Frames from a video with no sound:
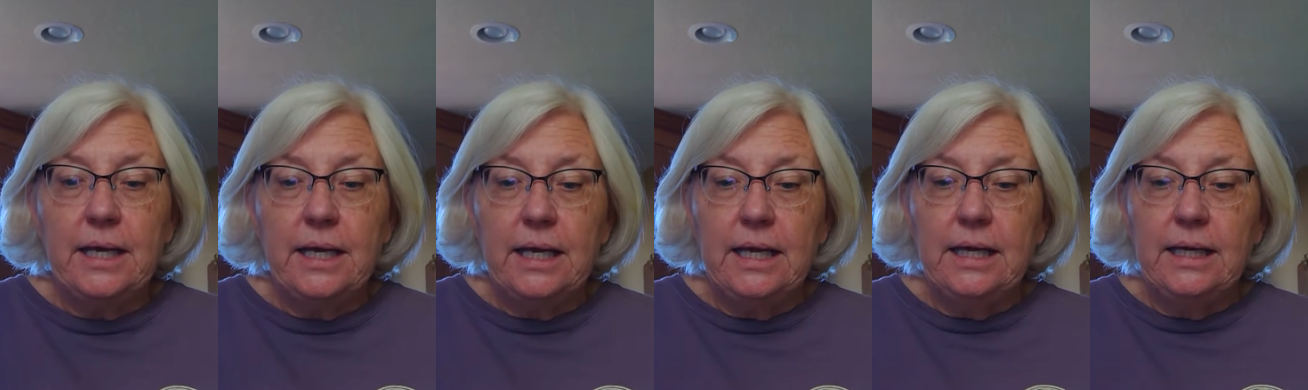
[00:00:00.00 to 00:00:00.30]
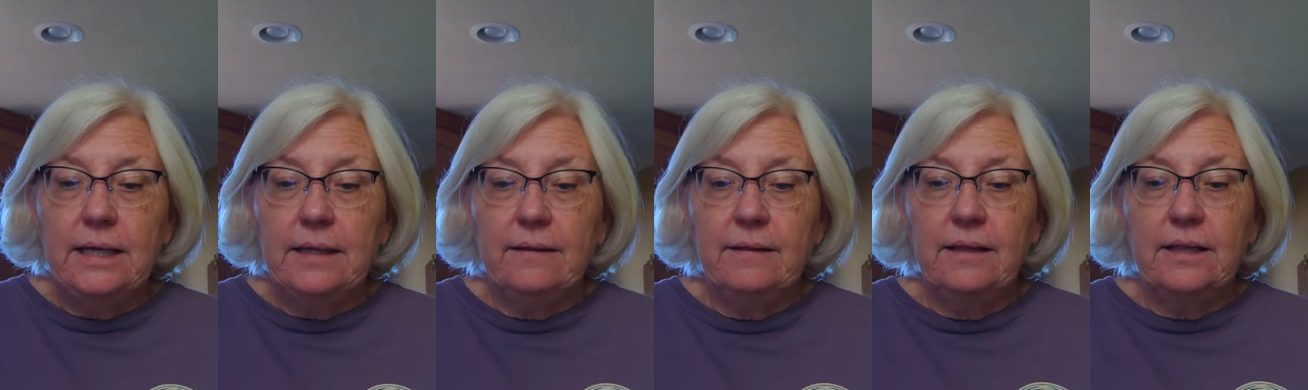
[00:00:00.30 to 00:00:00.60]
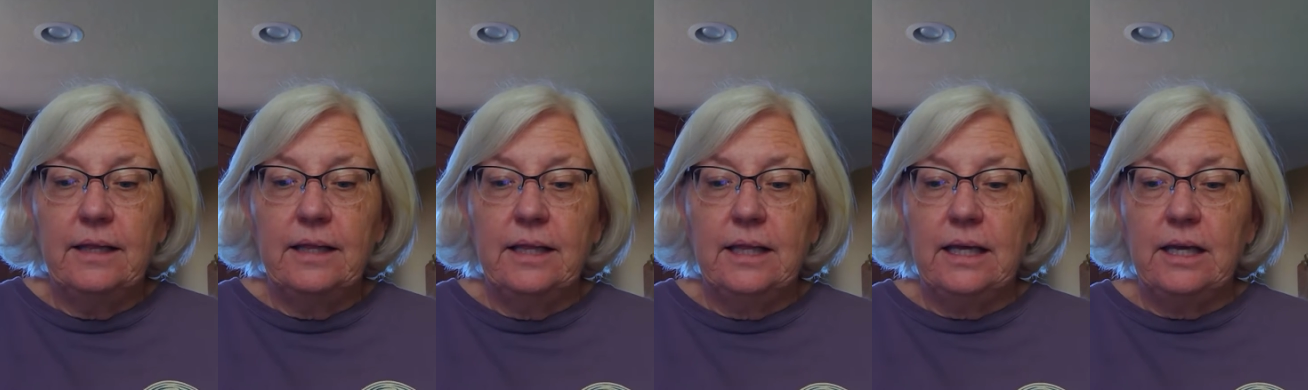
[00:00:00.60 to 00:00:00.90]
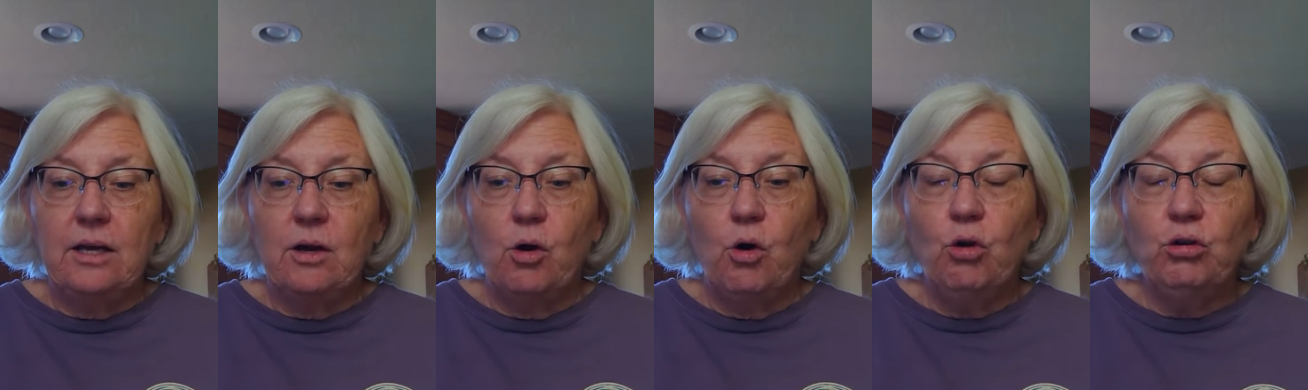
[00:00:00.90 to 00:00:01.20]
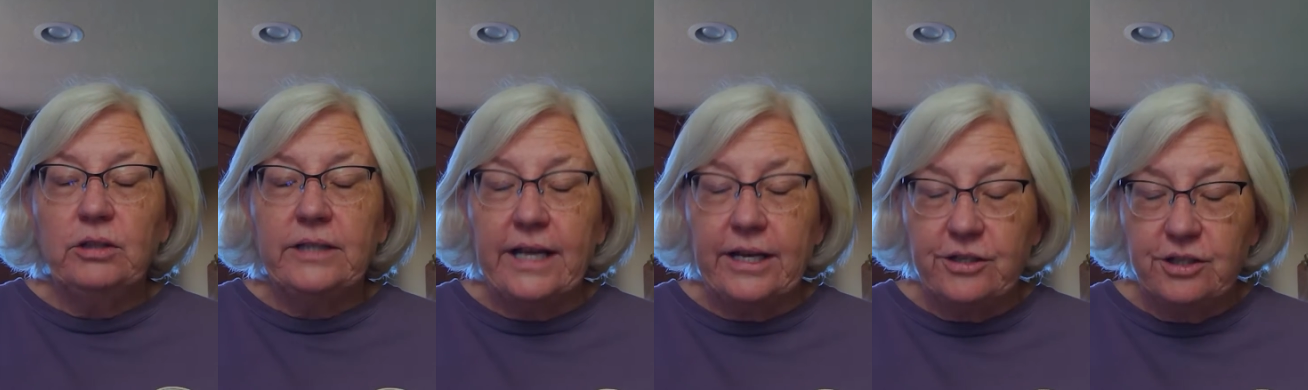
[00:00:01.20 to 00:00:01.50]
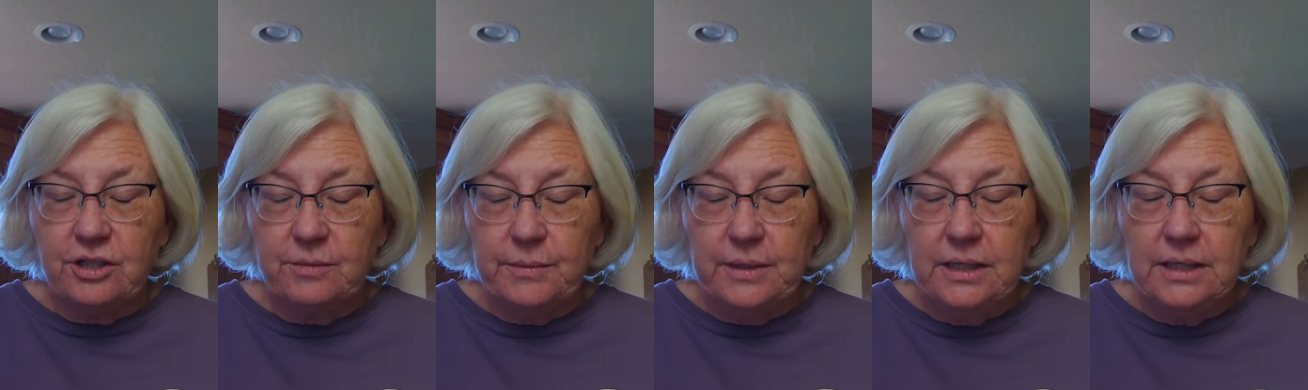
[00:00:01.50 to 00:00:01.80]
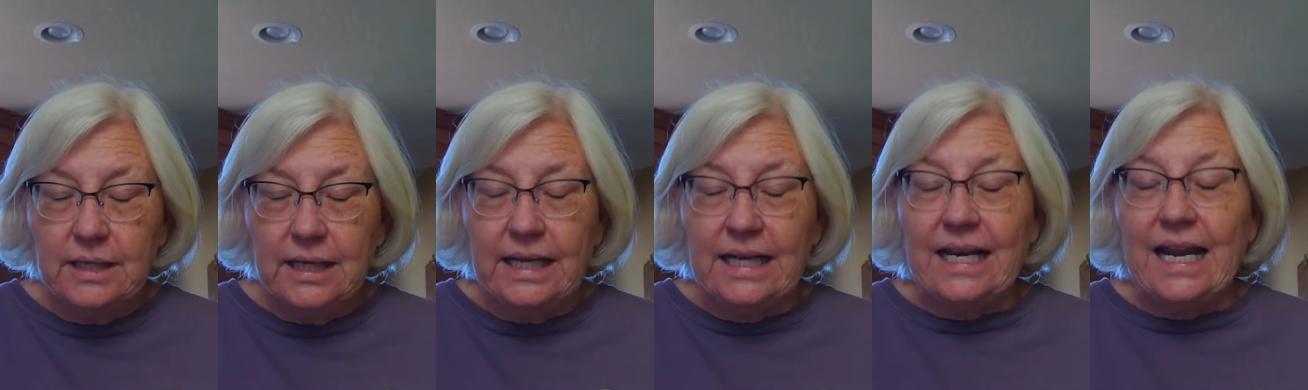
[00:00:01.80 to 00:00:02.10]
in the Old
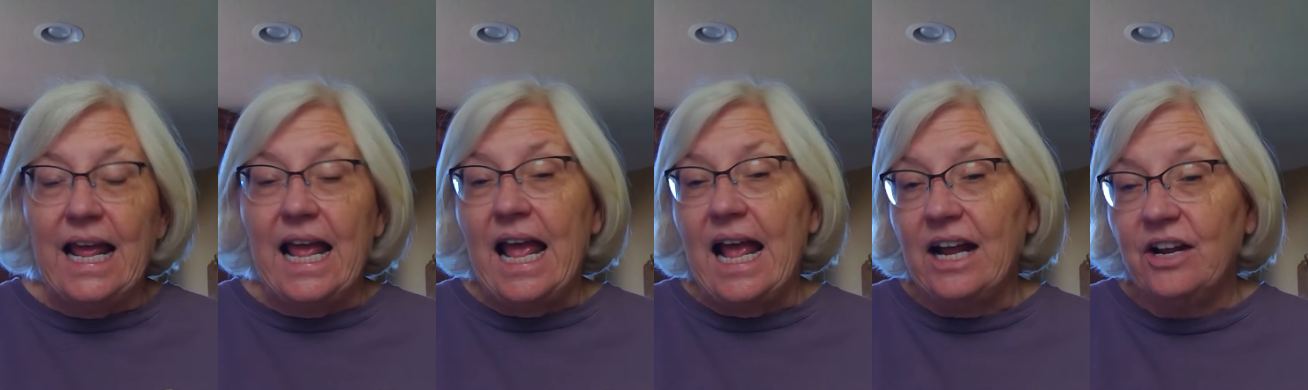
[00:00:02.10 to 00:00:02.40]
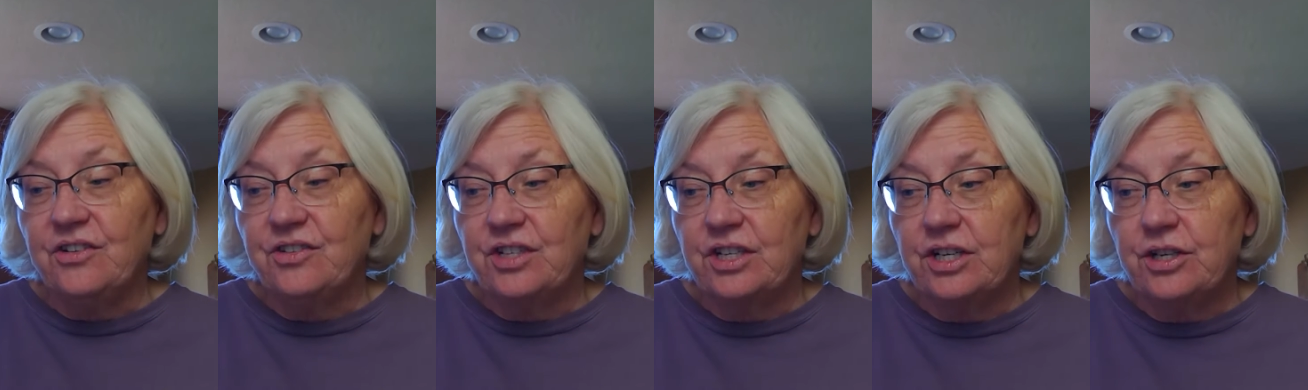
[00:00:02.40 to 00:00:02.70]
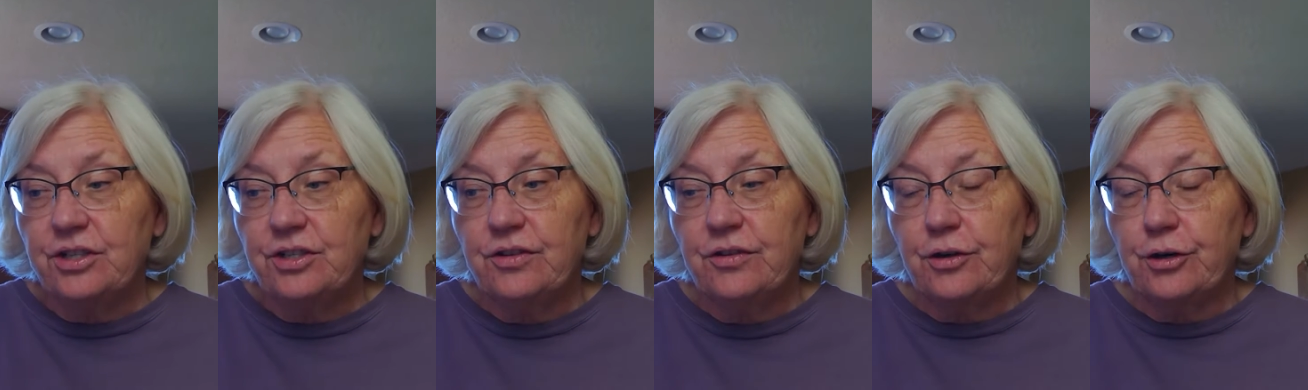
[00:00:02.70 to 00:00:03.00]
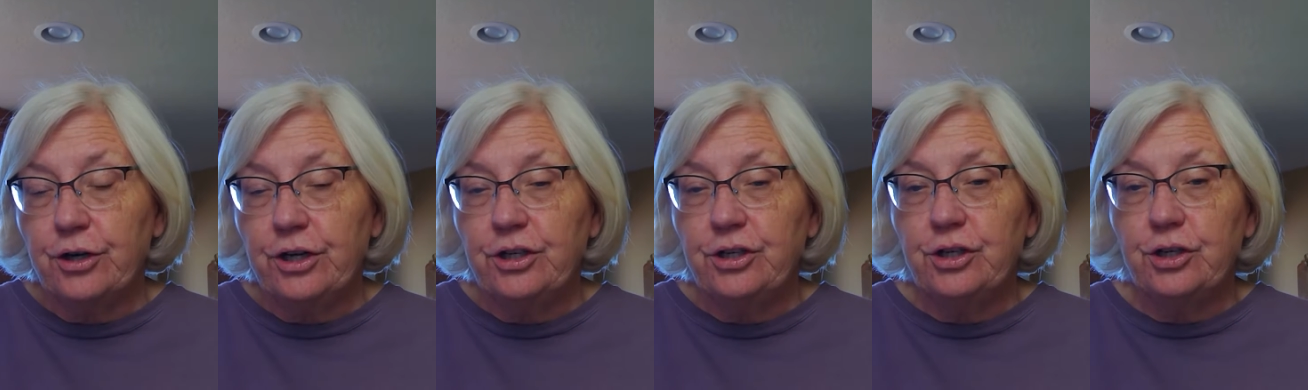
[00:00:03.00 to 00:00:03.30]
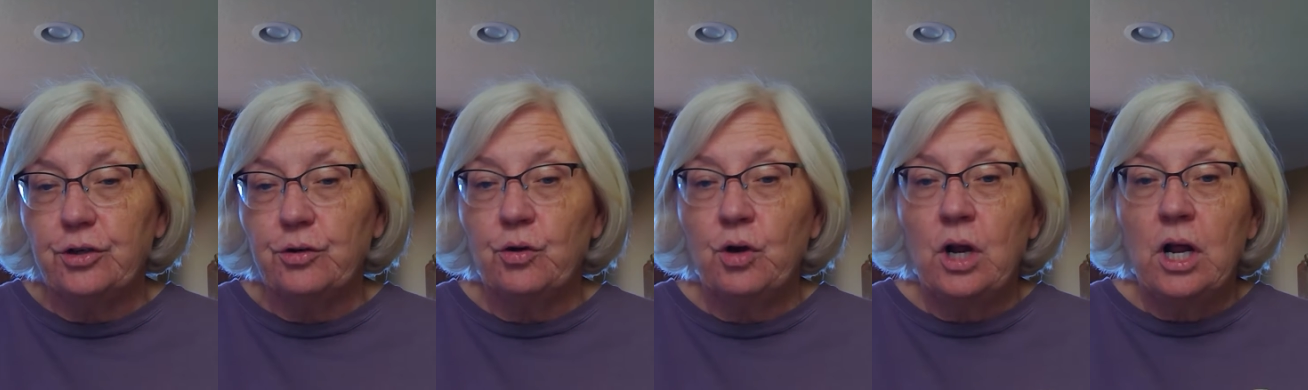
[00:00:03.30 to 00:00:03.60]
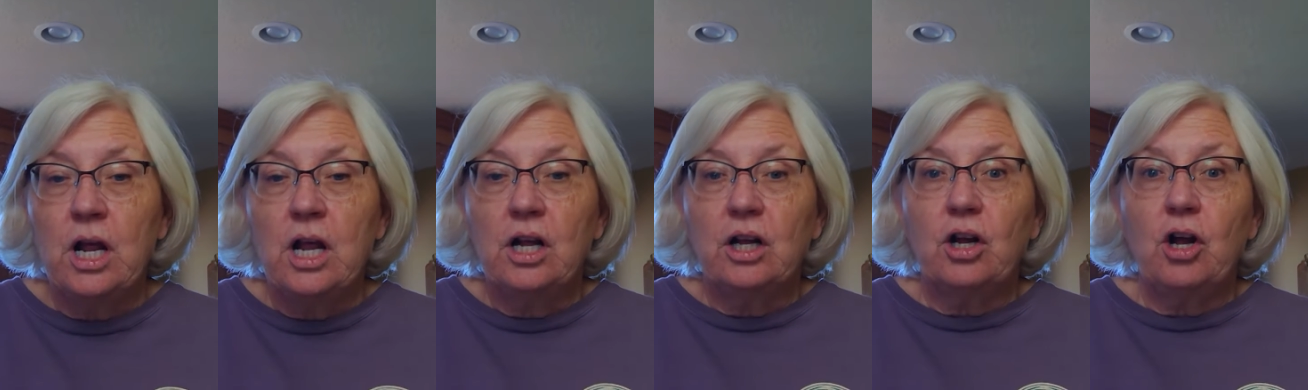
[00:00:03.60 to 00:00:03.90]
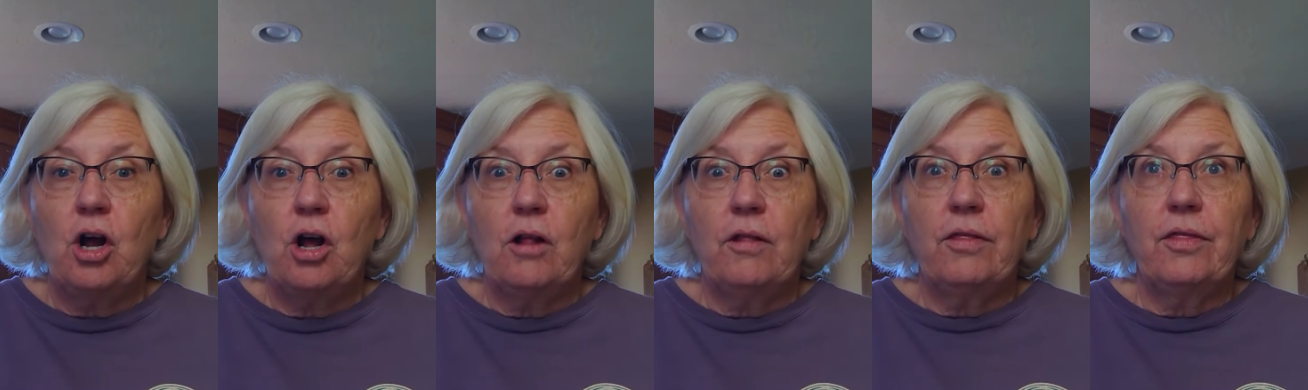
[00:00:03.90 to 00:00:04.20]
Testament in Exodus 32
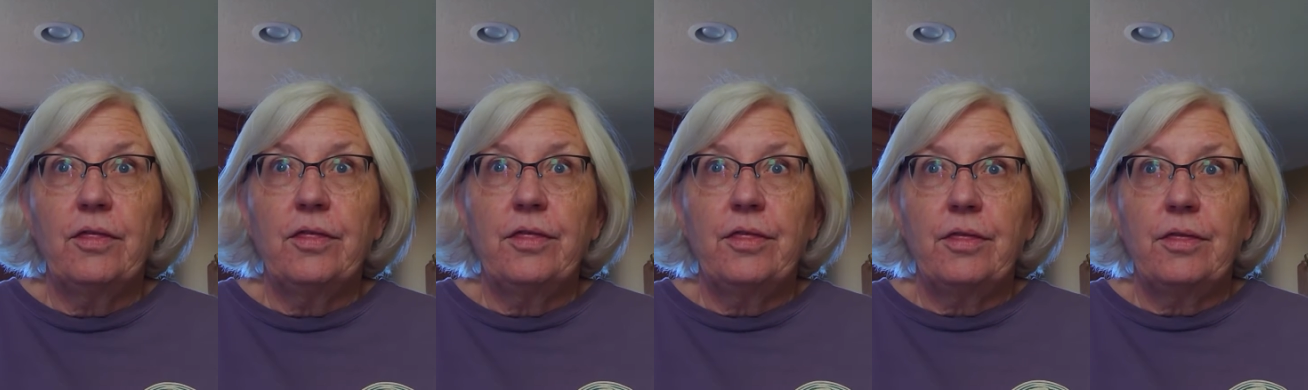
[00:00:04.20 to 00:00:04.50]
called